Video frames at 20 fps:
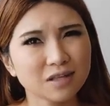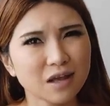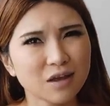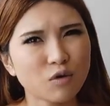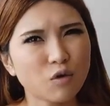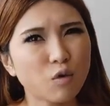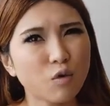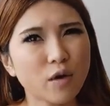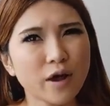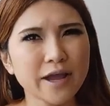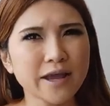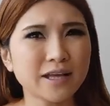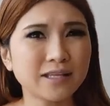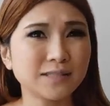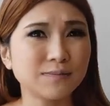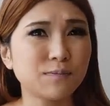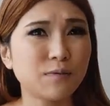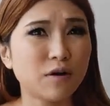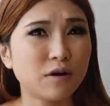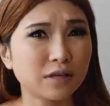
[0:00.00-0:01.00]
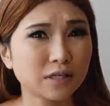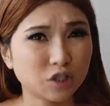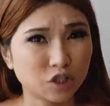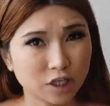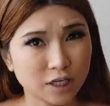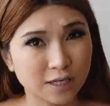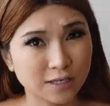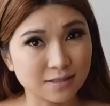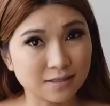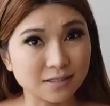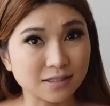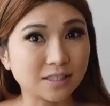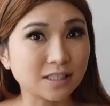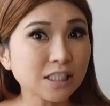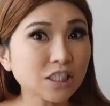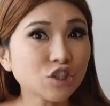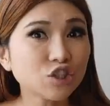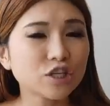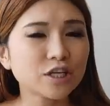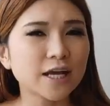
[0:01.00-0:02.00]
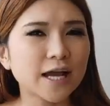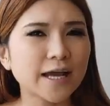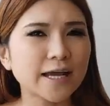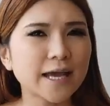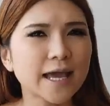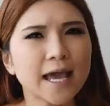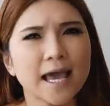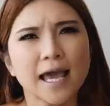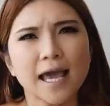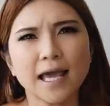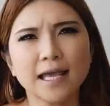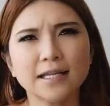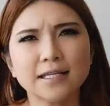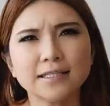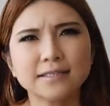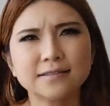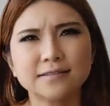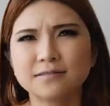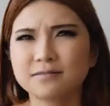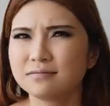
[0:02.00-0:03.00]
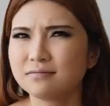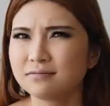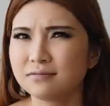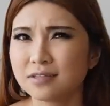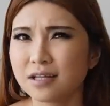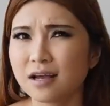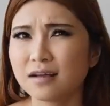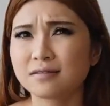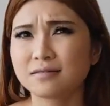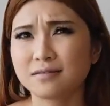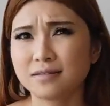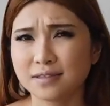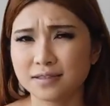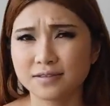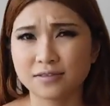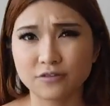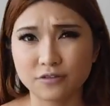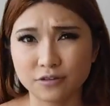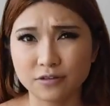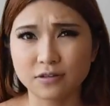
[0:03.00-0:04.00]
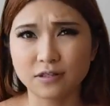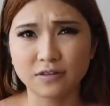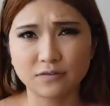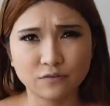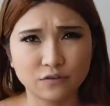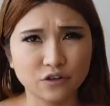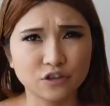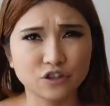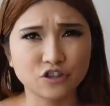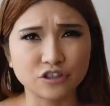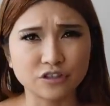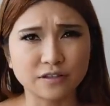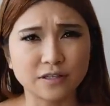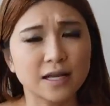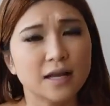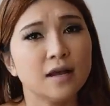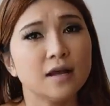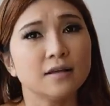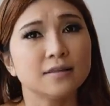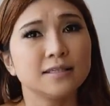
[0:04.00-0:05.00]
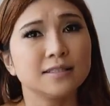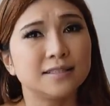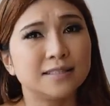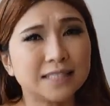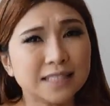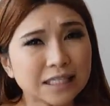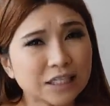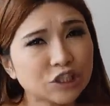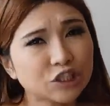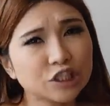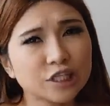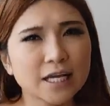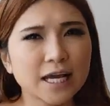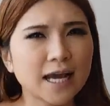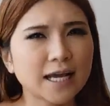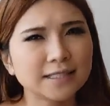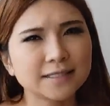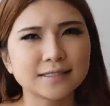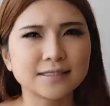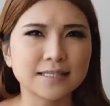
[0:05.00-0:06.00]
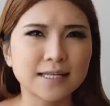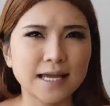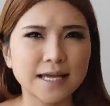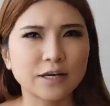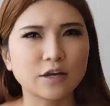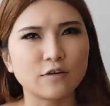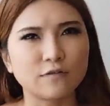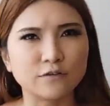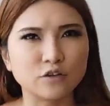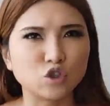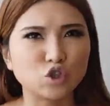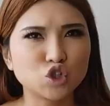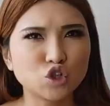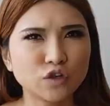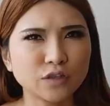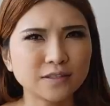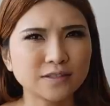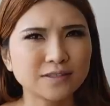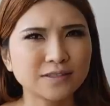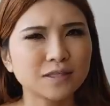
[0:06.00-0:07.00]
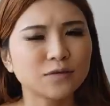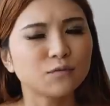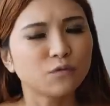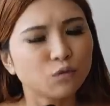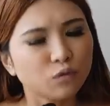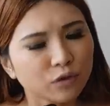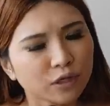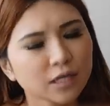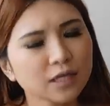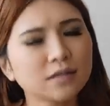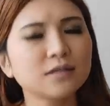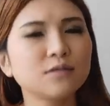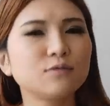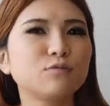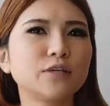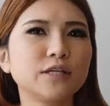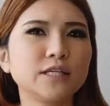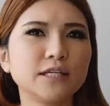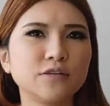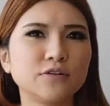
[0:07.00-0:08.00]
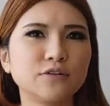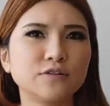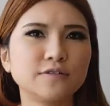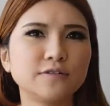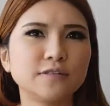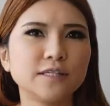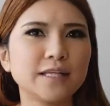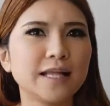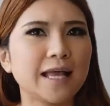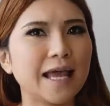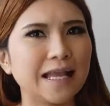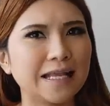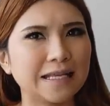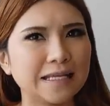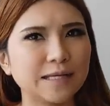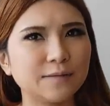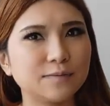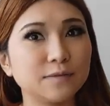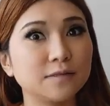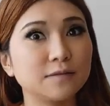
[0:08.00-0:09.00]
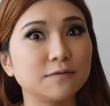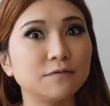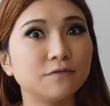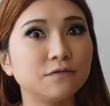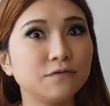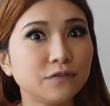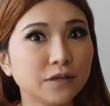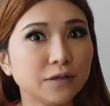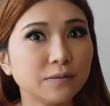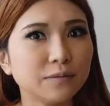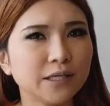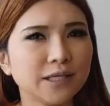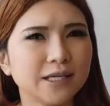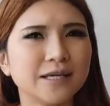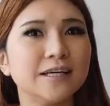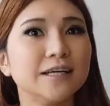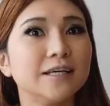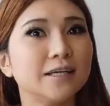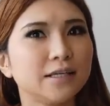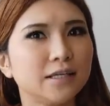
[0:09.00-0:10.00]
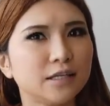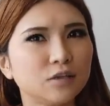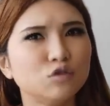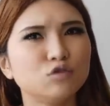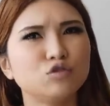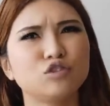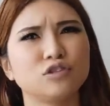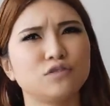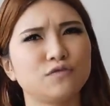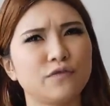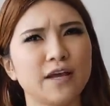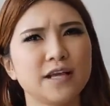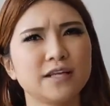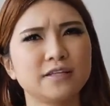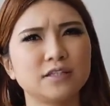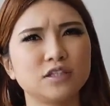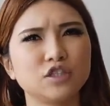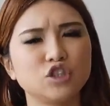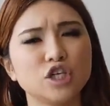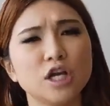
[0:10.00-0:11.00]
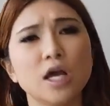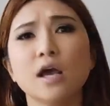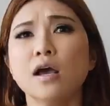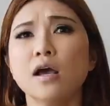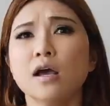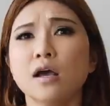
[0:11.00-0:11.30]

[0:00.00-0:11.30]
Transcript: not quite as polished as the DJI, at least not this early version. The DJI's lack of a joystick really hurts it and gives the Femi a huge advantage.